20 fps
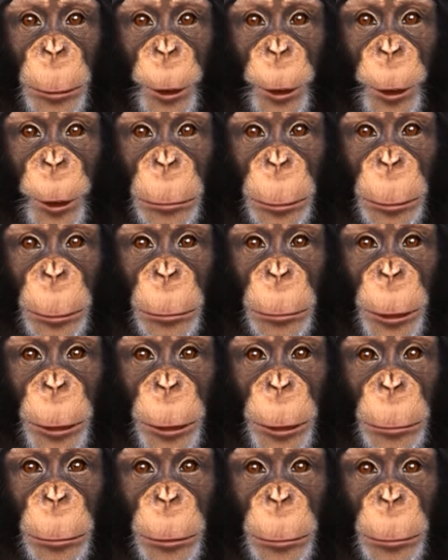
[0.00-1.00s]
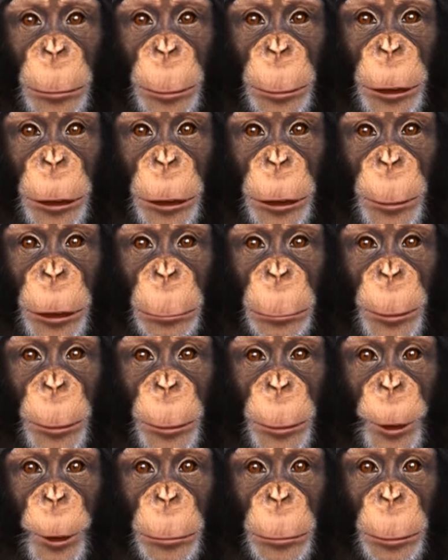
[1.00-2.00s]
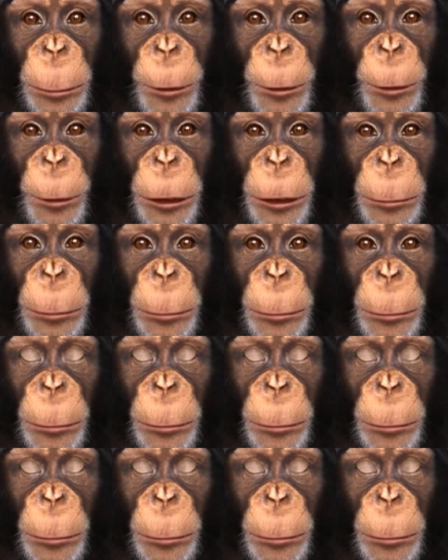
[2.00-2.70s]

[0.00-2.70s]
called Towhound with a game called a zoo.